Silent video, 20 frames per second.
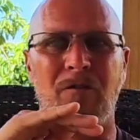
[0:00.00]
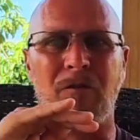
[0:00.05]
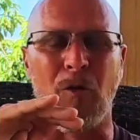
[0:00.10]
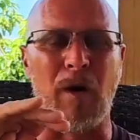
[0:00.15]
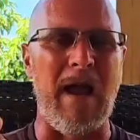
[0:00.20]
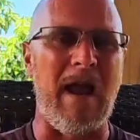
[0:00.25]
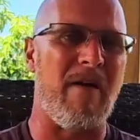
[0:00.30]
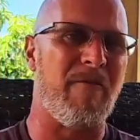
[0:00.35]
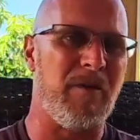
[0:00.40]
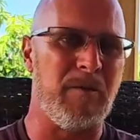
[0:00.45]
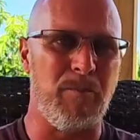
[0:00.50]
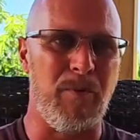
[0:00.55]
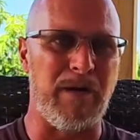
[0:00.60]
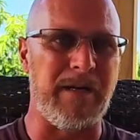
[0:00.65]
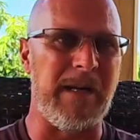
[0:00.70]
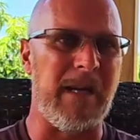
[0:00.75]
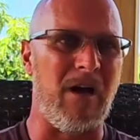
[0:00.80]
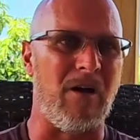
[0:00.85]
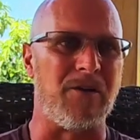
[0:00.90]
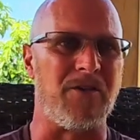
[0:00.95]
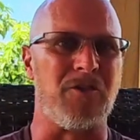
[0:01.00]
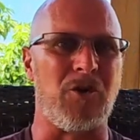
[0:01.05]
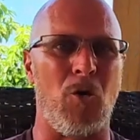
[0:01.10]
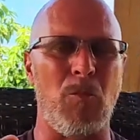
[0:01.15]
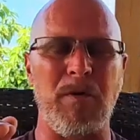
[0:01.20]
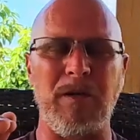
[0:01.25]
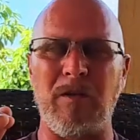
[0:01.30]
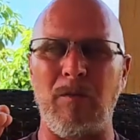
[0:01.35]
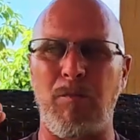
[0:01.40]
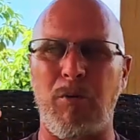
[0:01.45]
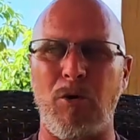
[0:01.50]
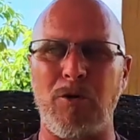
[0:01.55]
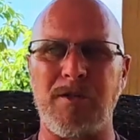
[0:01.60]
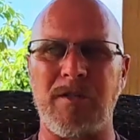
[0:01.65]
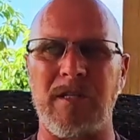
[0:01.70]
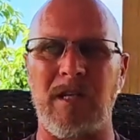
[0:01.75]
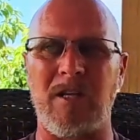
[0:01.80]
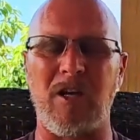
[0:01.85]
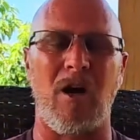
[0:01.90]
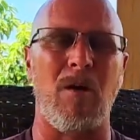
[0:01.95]
for everybody else. Don't be the
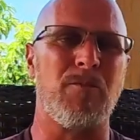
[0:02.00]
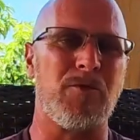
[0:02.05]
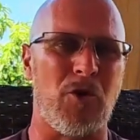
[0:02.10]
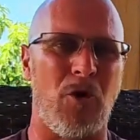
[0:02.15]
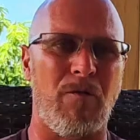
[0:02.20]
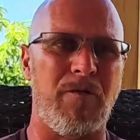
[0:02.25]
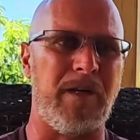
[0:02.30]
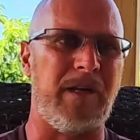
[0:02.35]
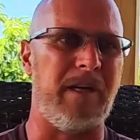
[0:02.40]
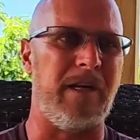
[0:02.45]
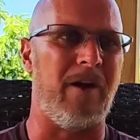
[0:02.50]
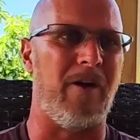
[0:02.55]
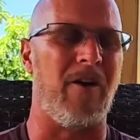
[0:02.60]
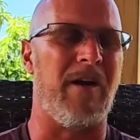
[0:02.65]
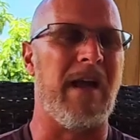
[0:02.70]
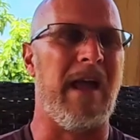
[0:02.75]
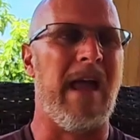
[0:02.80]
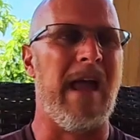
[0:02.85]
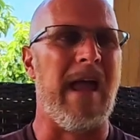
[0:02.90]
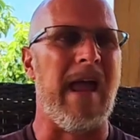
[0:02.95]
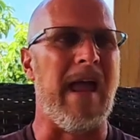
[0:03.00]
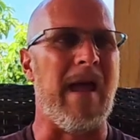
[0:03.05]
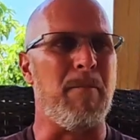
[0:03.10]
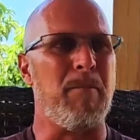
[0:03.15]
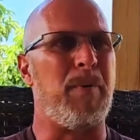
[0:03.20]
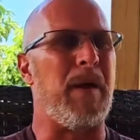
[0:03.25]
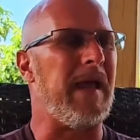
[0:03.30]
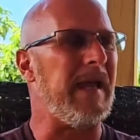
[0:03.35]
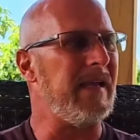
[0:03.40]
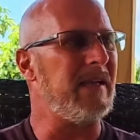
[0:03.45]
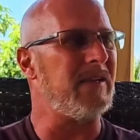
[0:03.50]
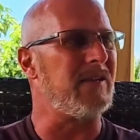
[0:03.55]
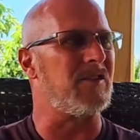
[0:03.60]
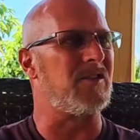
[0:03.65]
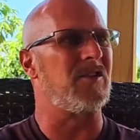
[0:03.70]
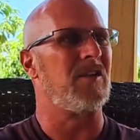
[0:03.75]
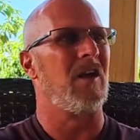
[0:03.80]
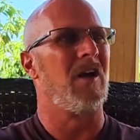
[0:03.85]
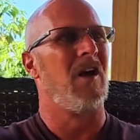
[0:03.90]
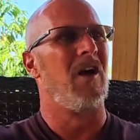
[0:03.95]
person that comes over here and
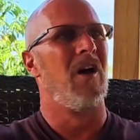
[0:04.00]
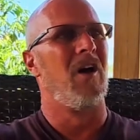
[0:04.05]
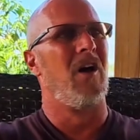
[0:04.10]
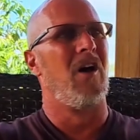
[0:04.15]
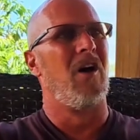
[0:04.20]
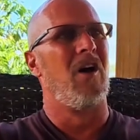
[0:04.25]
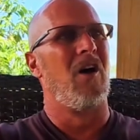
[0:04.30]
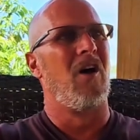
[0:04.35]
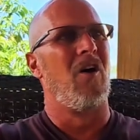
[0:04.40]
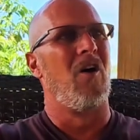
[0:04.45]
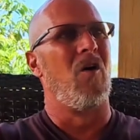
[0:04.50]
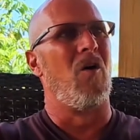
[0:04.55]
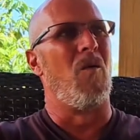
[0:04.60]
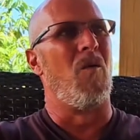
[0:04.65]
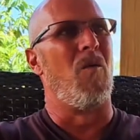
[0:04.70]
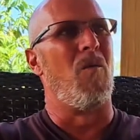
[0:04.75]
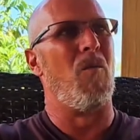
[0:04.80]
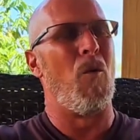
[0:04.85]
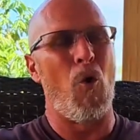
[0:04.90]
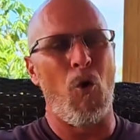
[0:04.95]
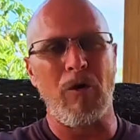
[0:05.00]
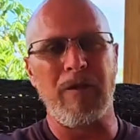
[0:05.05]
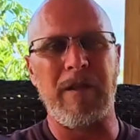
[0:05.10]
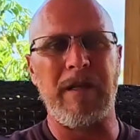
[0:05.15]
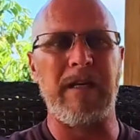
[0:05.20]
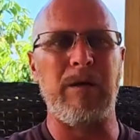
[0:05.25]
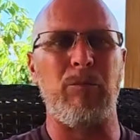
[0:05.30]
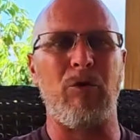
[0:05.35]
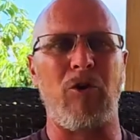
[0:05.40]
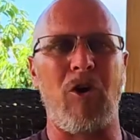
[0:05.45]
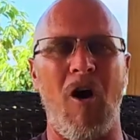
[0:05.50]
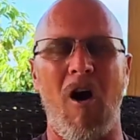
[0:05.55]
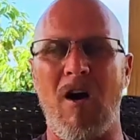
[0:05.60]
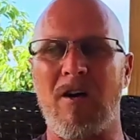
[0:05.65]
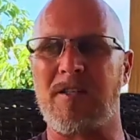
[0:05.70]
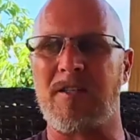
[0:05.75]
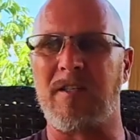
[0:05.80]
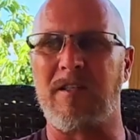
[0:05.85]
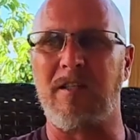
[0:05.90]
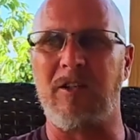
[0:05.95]
pays more than it would
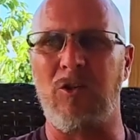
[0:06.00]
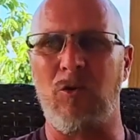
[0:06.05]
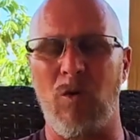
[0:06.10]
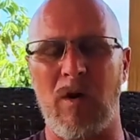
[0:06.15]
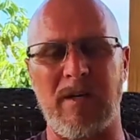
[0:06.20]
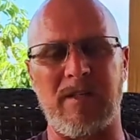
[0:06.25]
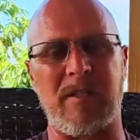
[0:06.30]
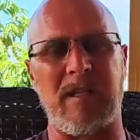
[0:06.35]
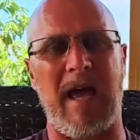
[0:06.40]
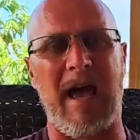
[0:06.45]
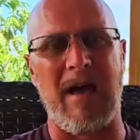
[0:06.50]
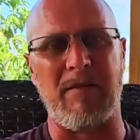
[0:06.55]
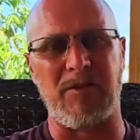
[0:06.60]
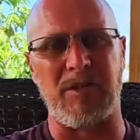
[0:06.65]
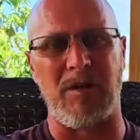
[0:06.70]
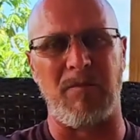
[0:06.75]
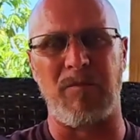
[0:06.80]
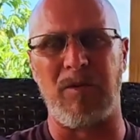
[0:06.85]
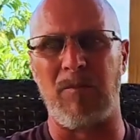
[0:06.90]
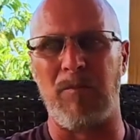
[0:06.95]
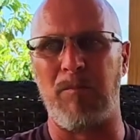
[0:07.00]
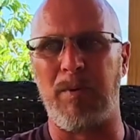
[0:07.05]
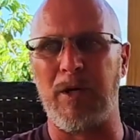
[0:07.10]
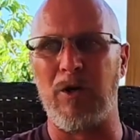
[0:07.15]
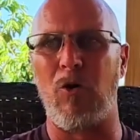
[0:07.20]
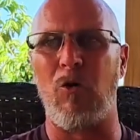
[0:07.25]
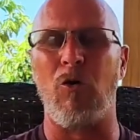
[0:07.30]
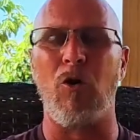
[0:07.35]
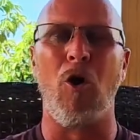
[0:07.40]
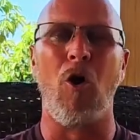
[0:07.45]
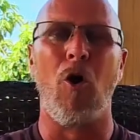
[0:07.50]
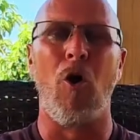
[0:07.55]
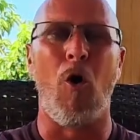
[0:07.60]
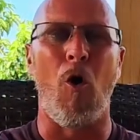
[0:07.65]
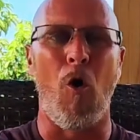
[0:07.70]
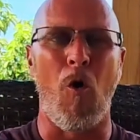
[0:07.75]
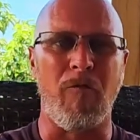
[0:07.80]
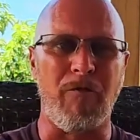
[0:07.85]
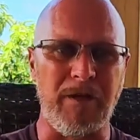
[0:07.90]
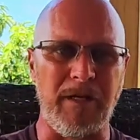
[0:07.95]
cost in the US to have something built
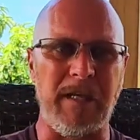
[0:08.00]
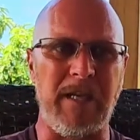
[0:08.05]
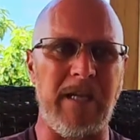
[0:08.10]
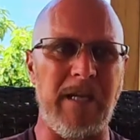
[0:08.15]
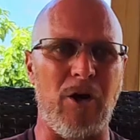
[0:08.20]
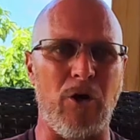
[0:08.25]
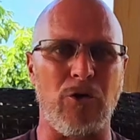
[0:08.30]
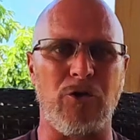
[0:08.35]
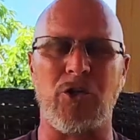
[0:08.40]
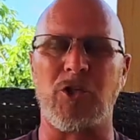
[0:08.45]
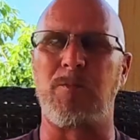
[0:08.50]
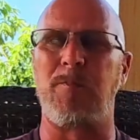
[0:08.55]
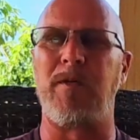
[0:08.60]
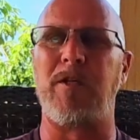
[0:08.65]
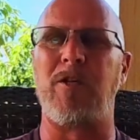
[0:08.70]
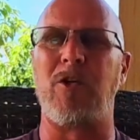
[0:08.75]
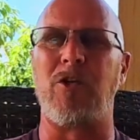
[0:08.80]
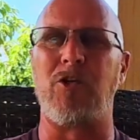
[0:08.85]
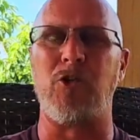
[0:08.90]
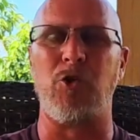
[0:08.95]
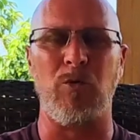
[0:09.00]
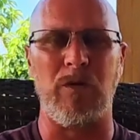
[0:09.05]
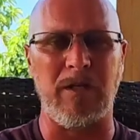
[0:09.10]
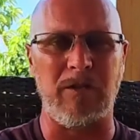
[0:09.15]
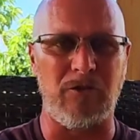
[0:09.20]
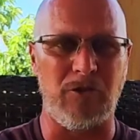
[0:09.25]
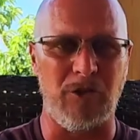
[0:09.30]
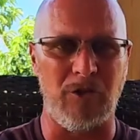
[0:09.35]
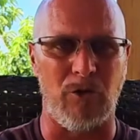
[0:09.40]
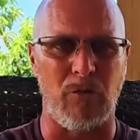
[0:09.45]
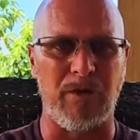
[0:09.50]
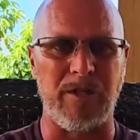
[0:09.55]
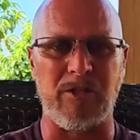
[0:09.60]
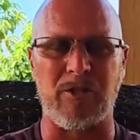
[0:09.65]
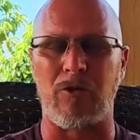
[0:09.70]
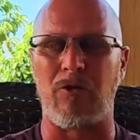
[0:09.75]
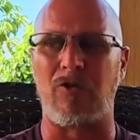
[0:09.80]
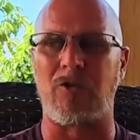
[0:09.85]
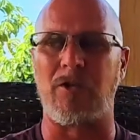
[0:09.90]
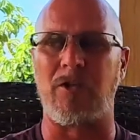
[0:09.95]
over here just because you didn't do your
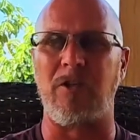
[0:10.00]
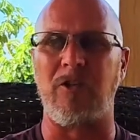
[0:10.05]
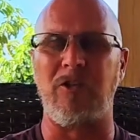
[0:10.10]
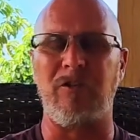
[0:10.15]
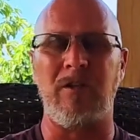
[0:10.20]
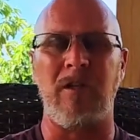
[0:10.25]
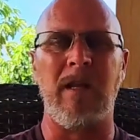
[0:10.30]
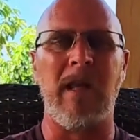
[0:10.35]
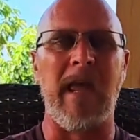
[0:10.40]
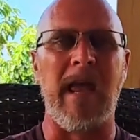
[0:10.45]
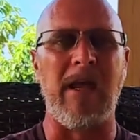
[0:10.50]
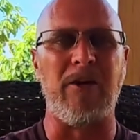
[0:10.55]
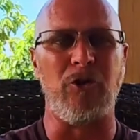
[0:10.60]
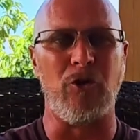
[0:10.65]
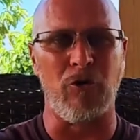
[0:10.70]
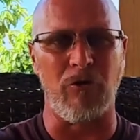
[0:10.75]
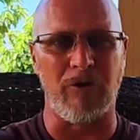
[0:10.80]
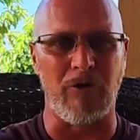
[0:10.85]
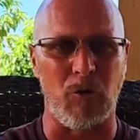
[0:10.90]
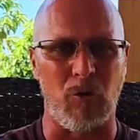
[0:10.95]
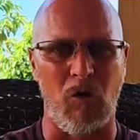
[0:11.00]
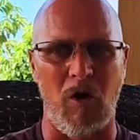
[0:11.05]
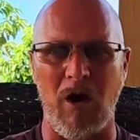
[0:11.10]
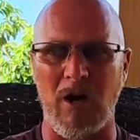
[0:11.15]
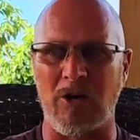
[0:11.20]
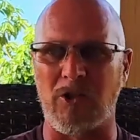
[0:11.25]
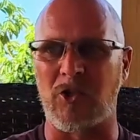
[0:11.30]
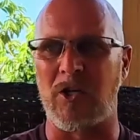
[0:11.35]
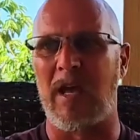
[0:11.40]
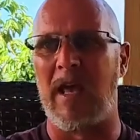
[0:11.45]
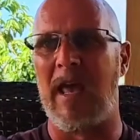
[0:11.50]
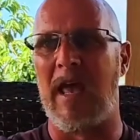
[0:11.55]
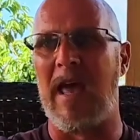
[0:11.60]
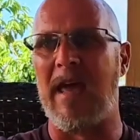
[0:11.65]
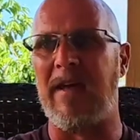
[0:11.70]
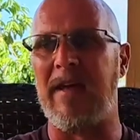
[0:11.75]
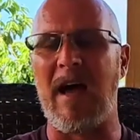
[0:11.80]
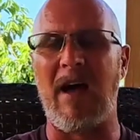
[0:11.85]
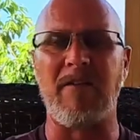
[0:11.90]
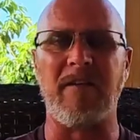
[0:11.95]
research and you're in a rush,
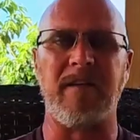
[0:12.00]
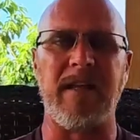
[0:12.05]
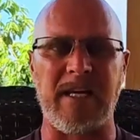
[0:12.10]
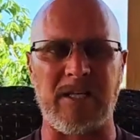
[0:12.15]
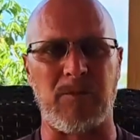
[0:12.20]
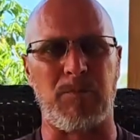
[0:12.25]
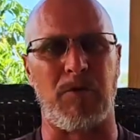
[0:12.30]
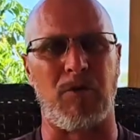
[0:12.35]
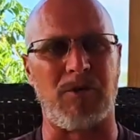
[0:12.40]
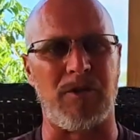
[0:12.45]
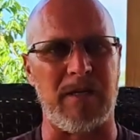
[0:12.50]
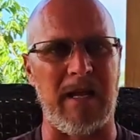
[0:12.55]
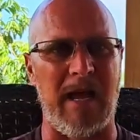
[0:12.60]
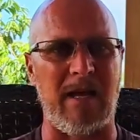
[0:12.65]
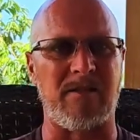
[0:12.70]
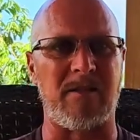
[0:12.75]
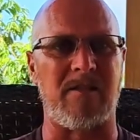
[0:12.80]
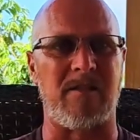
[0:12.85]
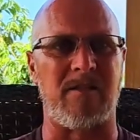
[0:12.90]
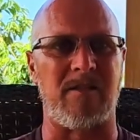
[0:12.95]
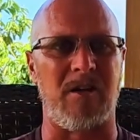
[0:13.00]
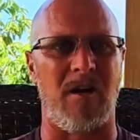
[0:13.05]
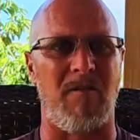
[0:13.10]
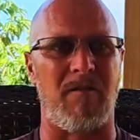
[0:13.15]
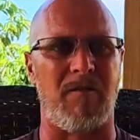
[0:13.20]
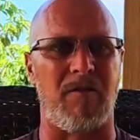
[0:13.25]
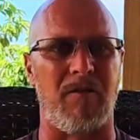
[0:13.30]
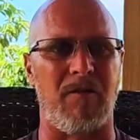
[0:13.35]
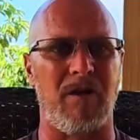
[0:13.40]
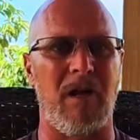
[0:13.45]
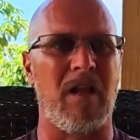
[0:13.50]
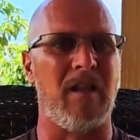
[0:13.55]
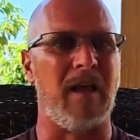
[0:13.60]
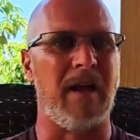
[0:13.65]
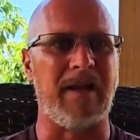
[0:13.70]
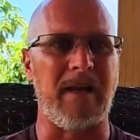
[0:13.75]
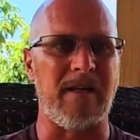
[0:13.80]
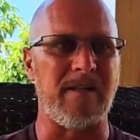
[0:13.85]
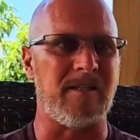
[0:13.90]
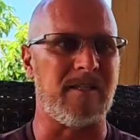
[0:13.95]
and now the next person has to suffer.
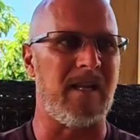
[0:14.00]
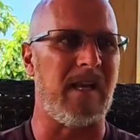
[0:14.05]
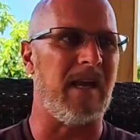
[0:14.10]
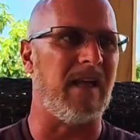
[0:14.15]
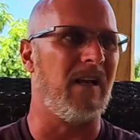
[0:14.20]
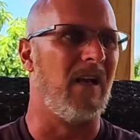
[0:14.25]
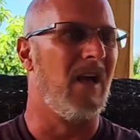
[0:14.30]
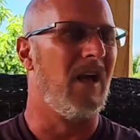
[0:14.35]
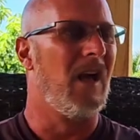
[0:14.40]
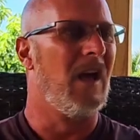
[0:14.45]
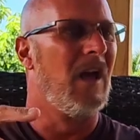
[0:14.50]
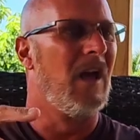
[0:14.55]
Like I said,